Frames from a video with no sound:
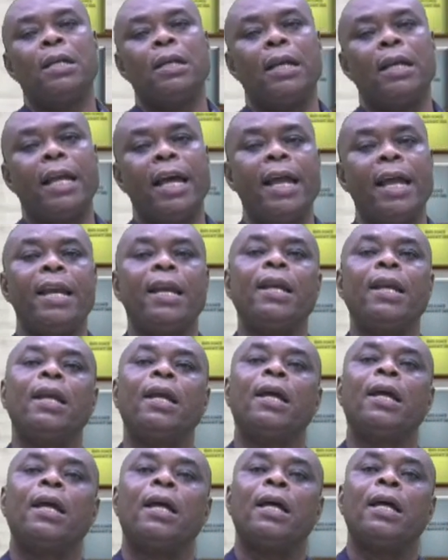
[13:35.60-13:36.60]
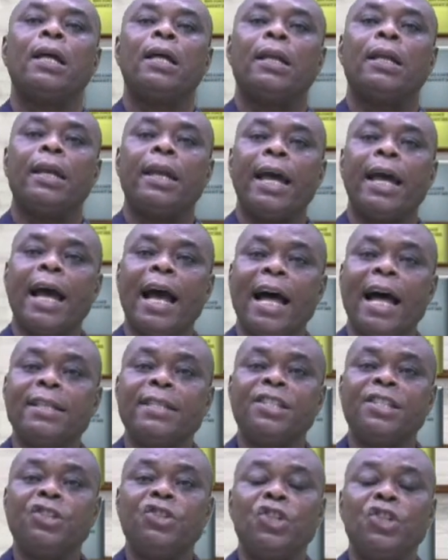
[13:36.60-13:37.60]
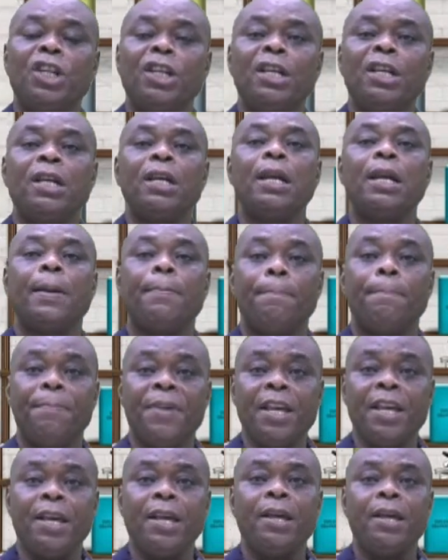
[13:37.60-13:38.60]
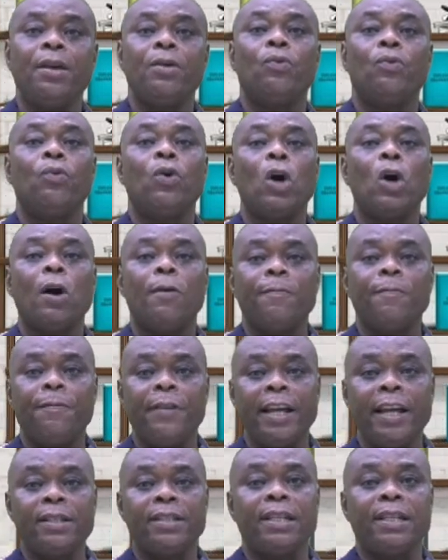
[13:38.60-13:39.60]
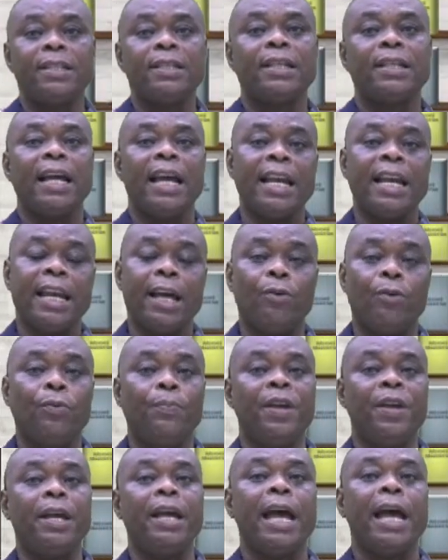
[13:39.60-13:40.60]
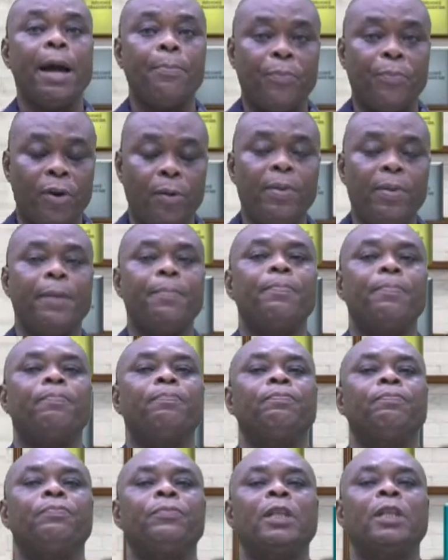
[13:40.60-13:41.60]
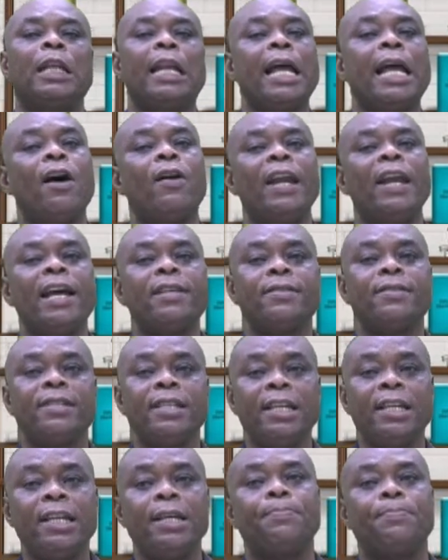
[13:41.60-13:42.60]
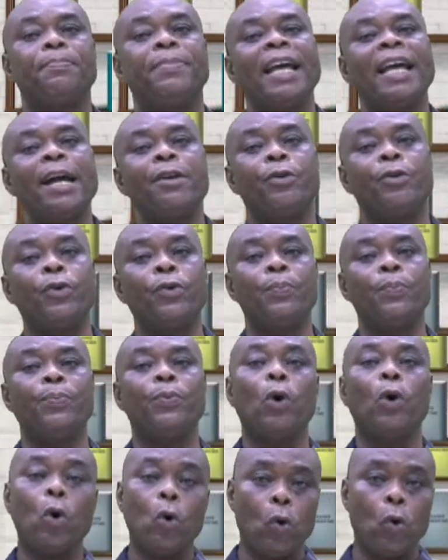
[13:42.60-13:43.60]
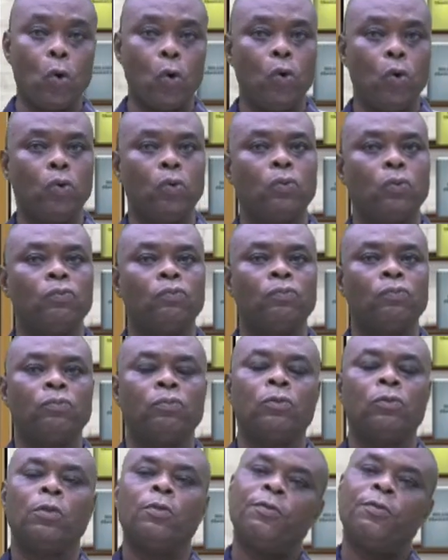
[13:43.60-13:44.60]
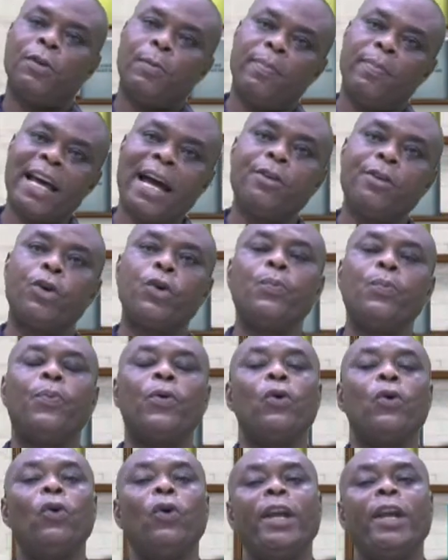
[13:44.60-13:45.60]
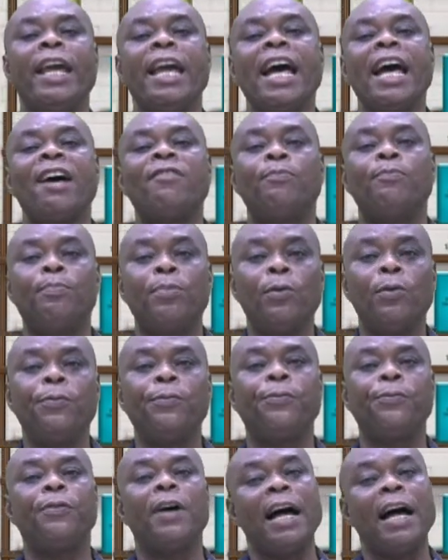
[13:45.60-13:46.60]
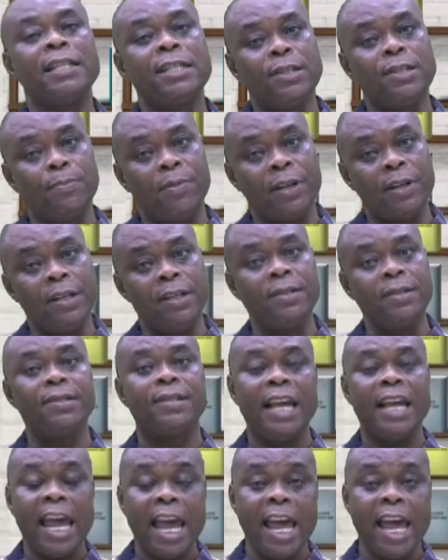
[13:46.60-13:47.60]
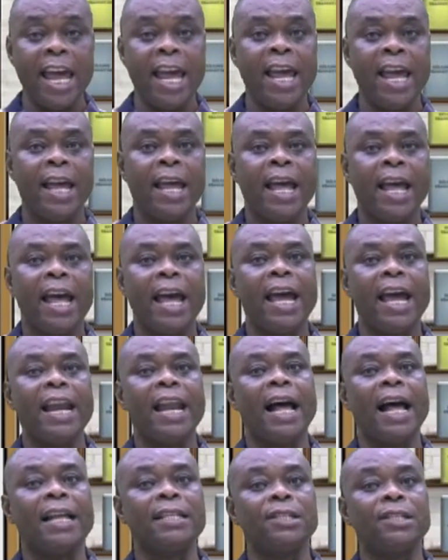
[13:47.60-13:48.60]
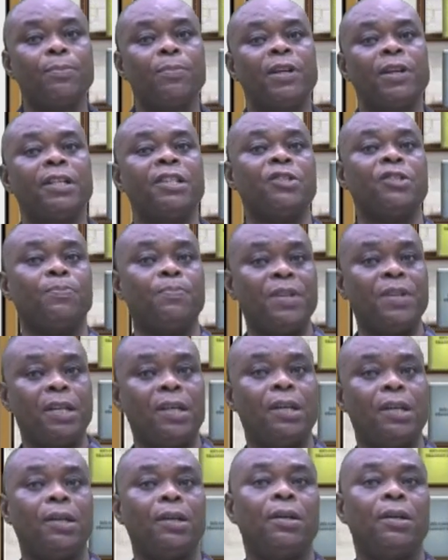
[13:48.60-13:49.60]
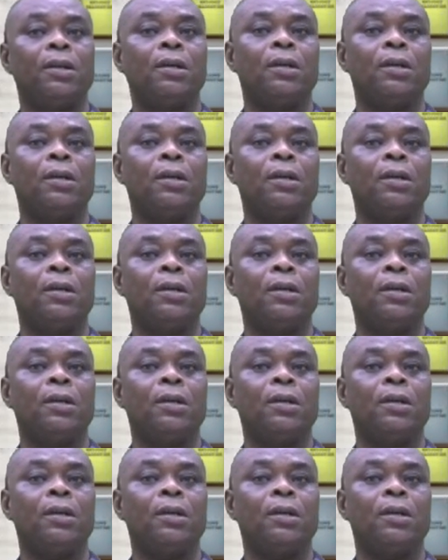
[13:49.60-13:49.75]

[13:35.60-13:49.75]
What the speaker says: then the antigen B will conflict it and there will be a problem. Now let's see blood group O. For blood group O, they have both antibodies A and antibodies B.